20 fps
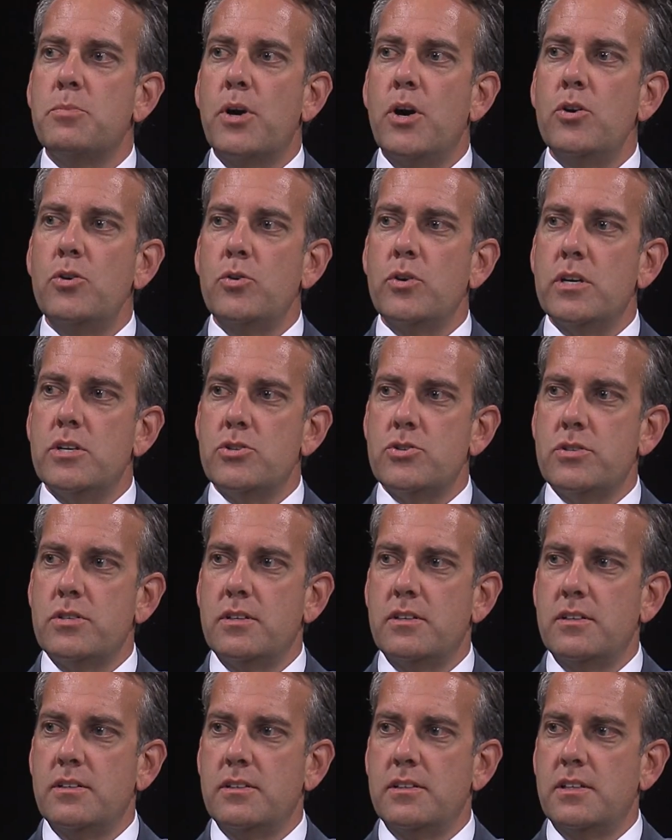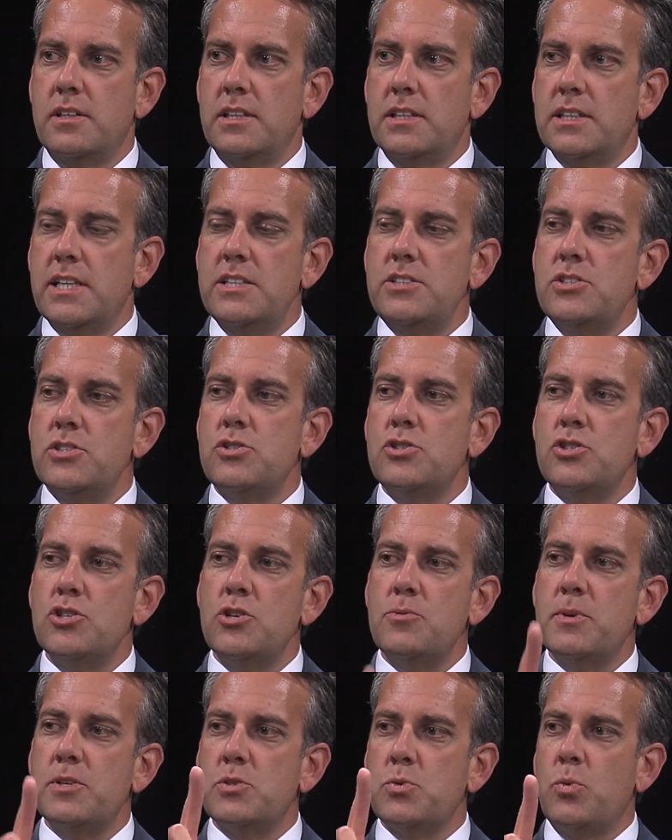brokerage. Let's
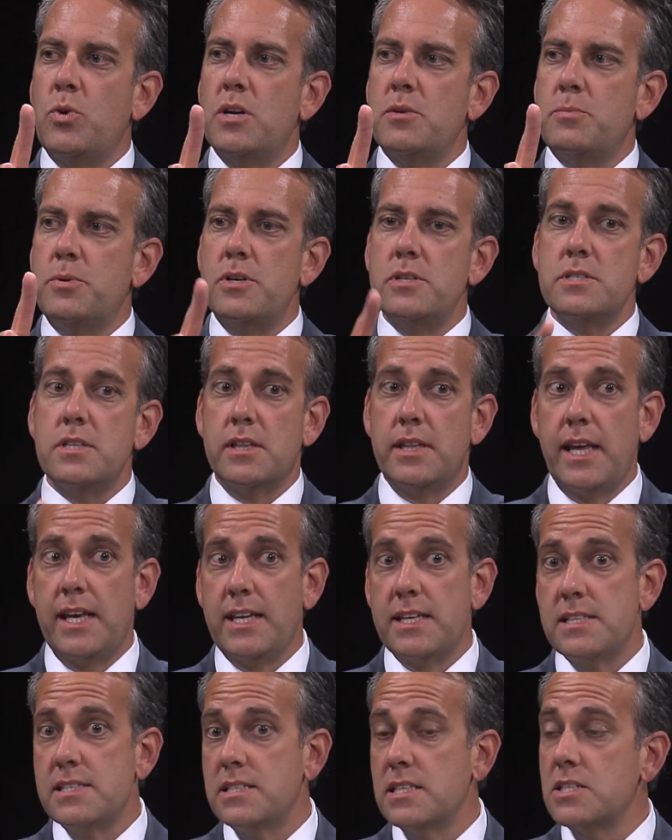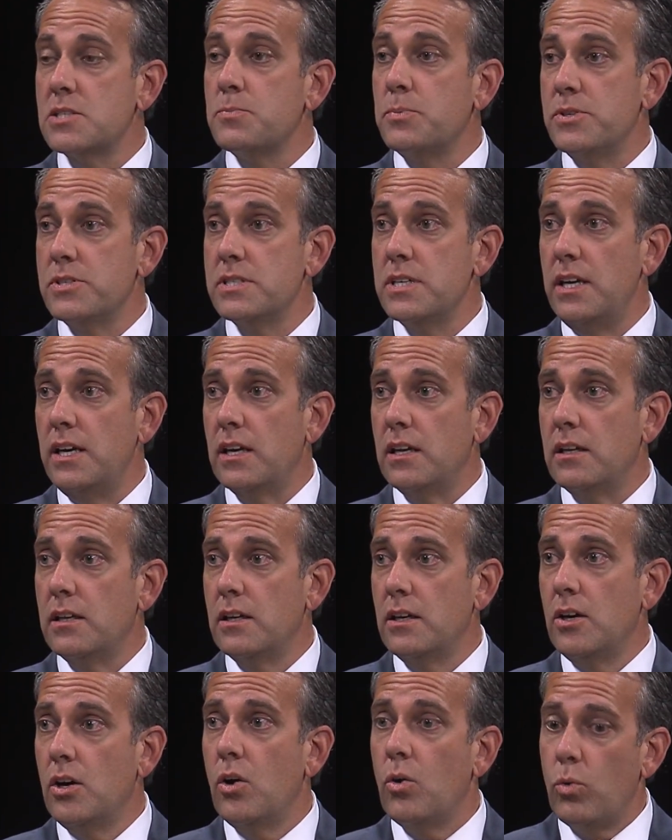assume it's one person. They get 6%.
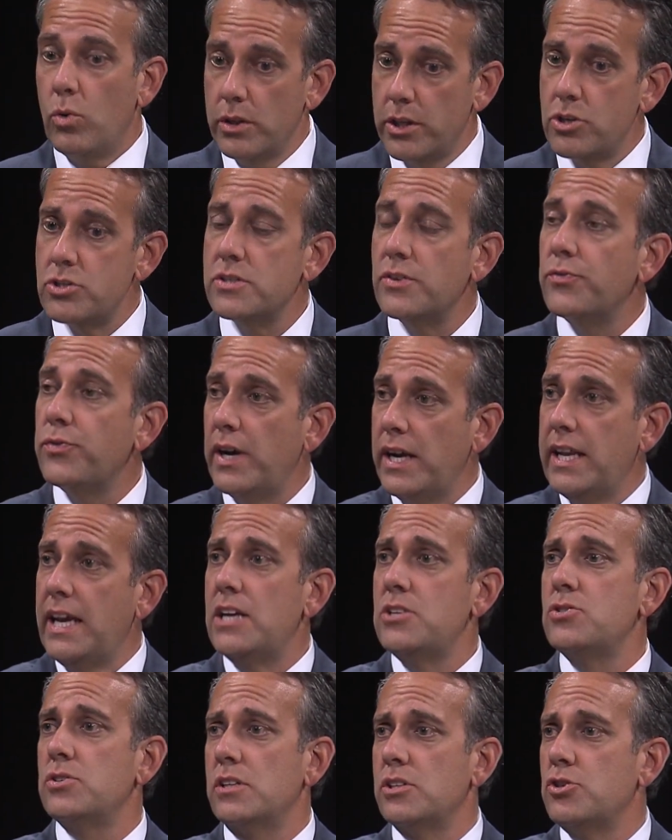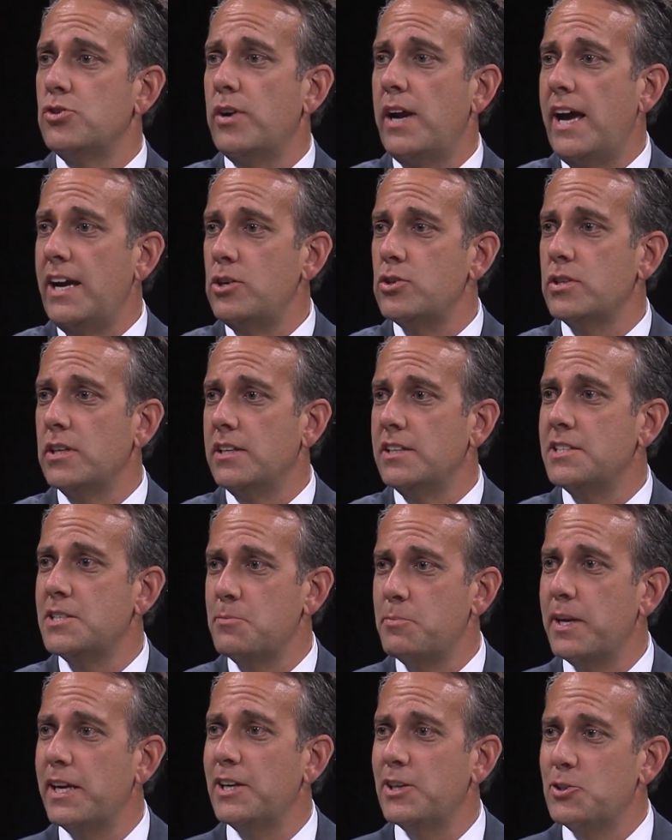Well, there's a financial attraction to
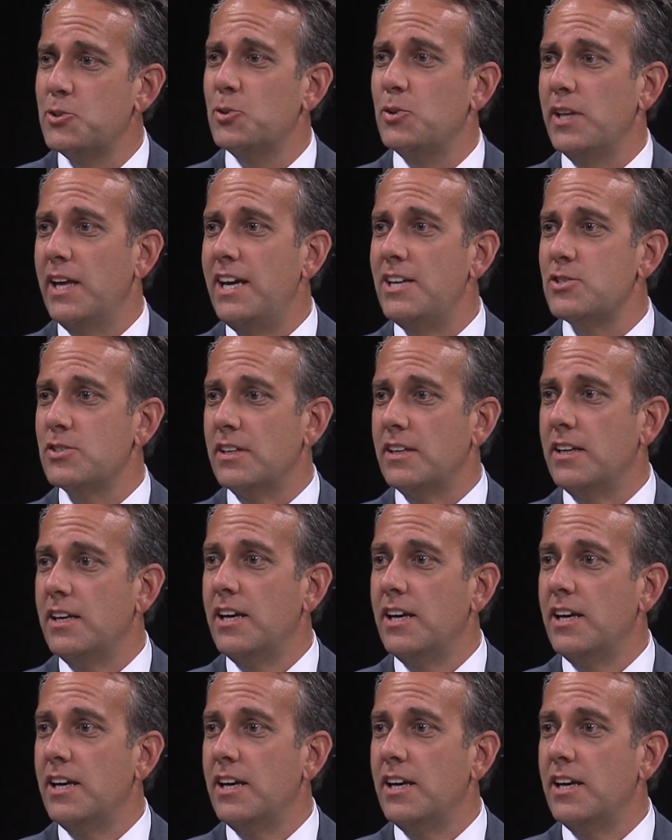being a dual agent.